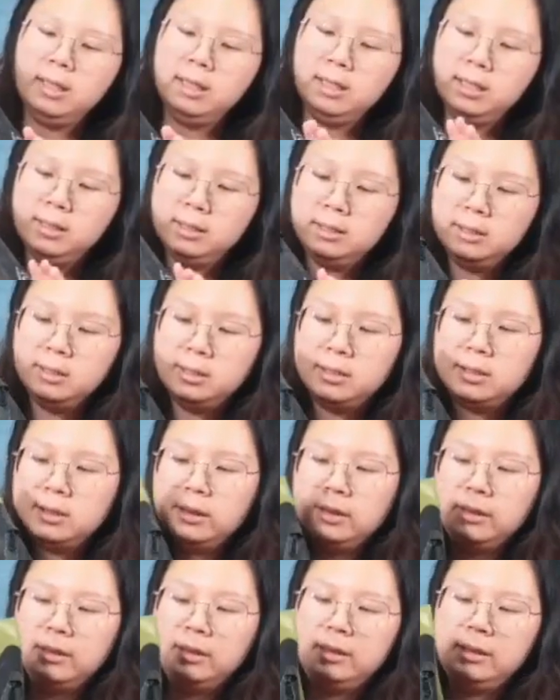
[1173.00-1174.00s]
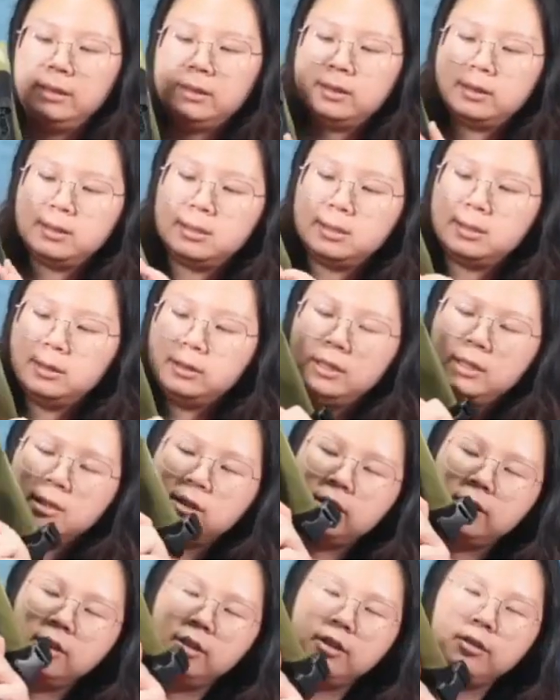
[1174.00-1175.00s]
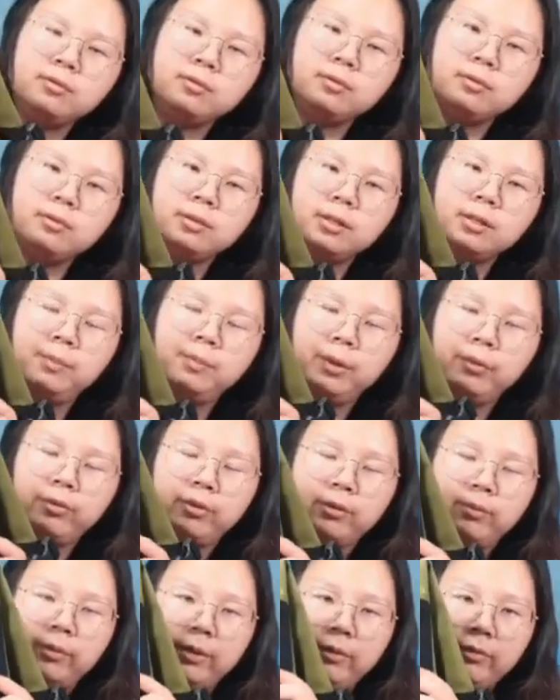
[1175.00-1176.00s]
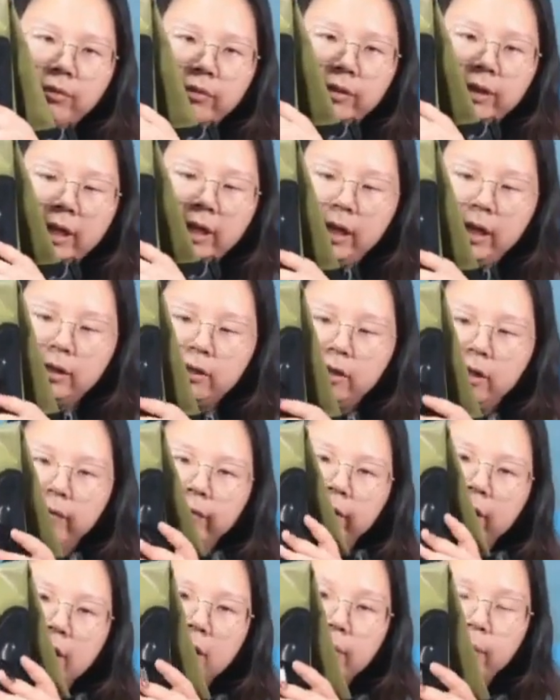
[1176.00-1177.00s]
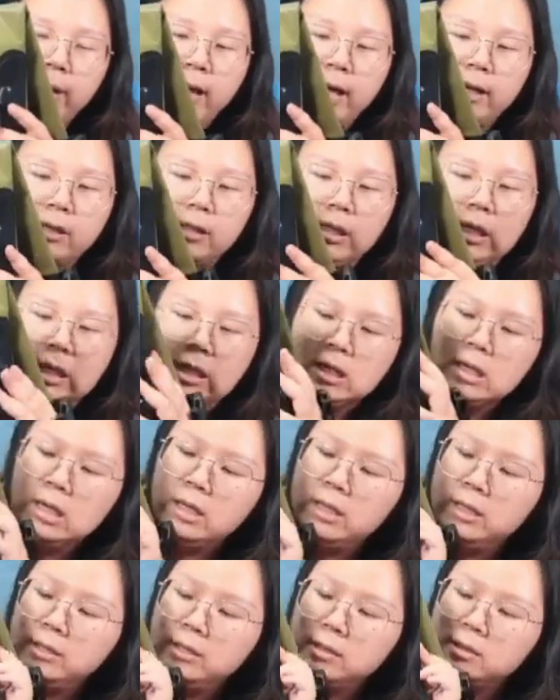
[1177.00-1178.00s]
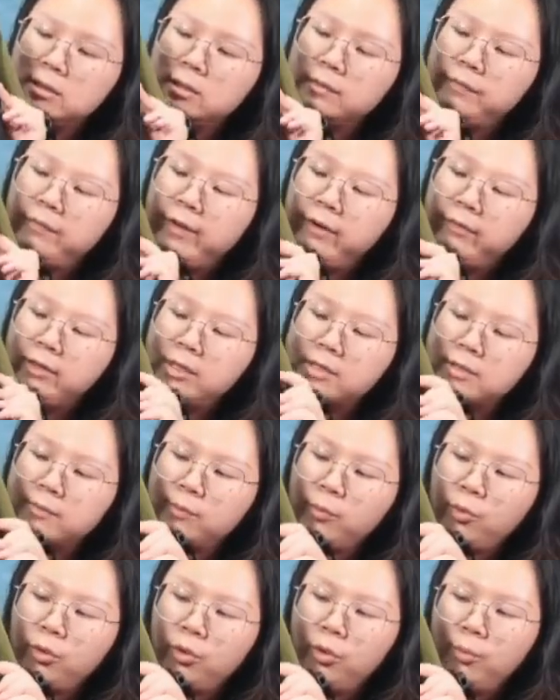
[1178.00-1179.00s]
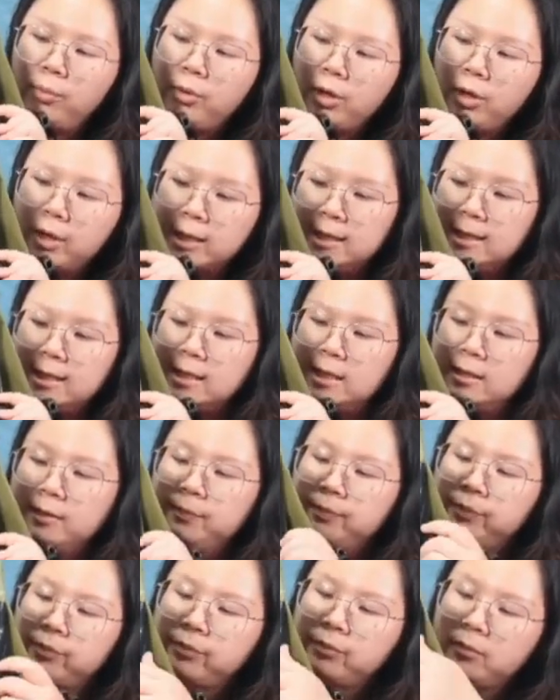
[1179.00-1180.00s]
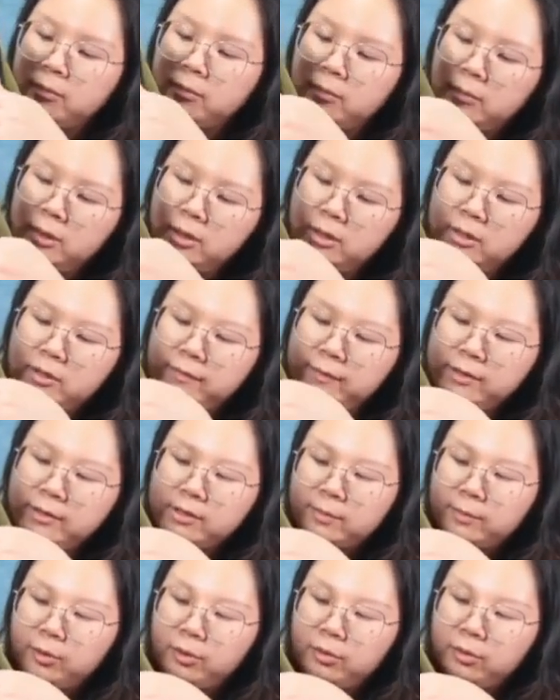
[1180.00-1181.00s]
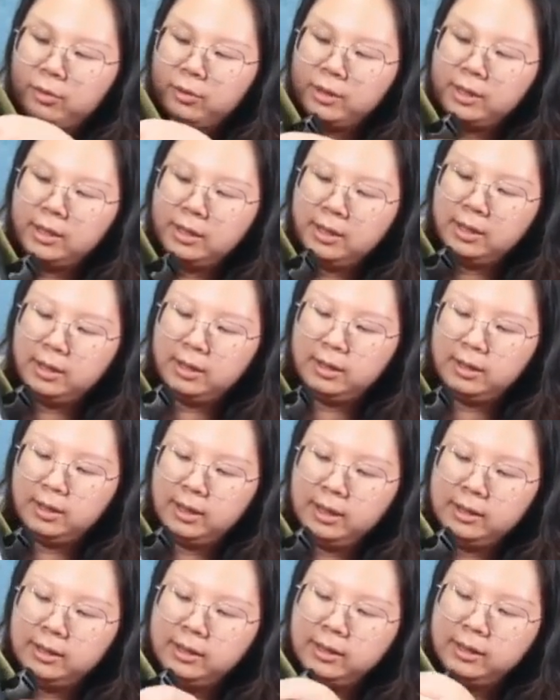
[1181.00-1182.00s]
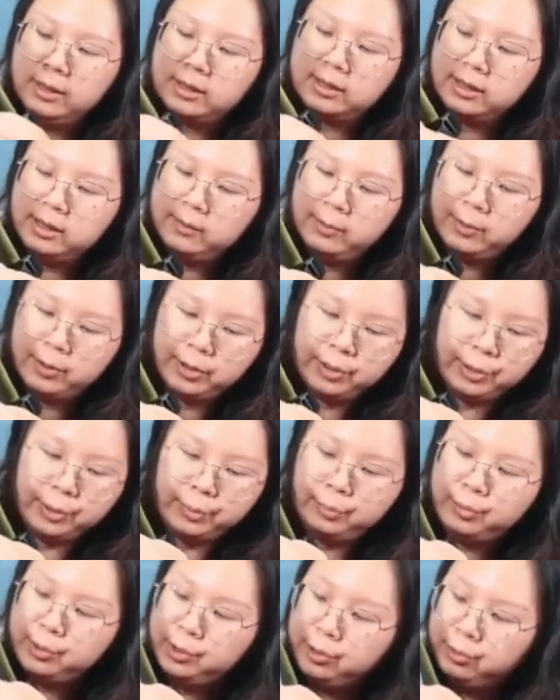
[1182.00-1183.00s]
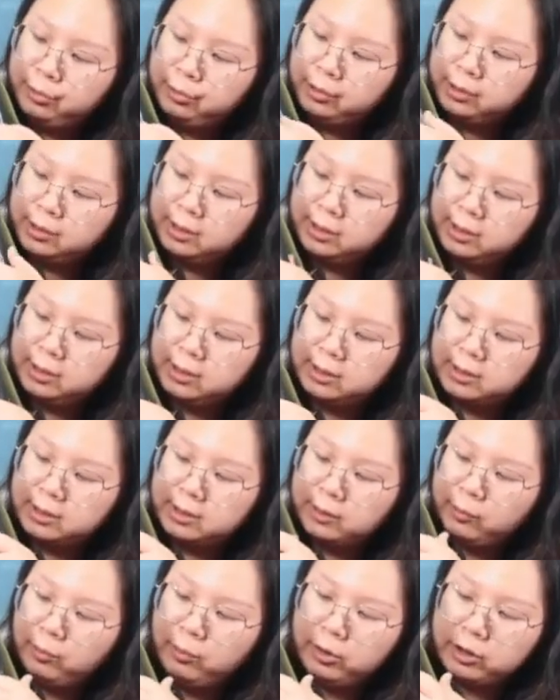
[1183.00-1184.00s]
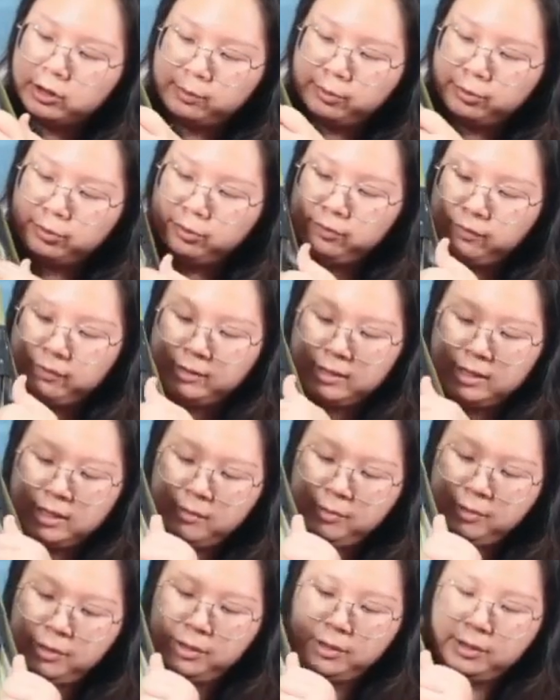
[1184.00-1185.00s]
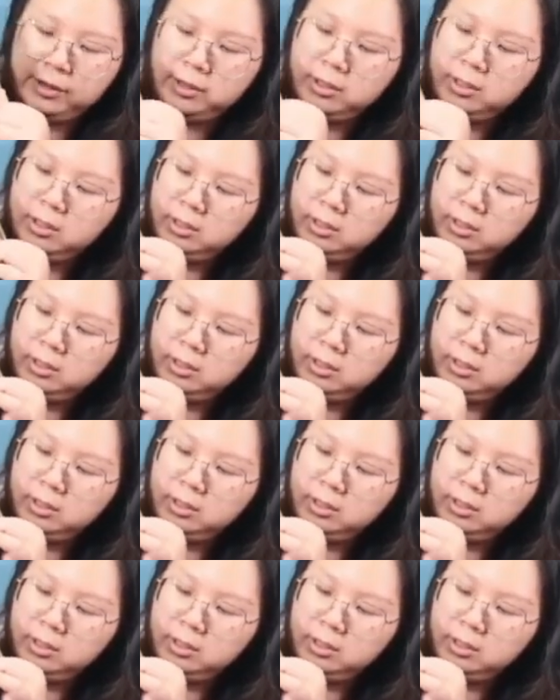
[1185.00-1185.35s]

and uh, this this two the both both side of this bag is very small pocket it's very small and the zipper we used is a waterproof zipper.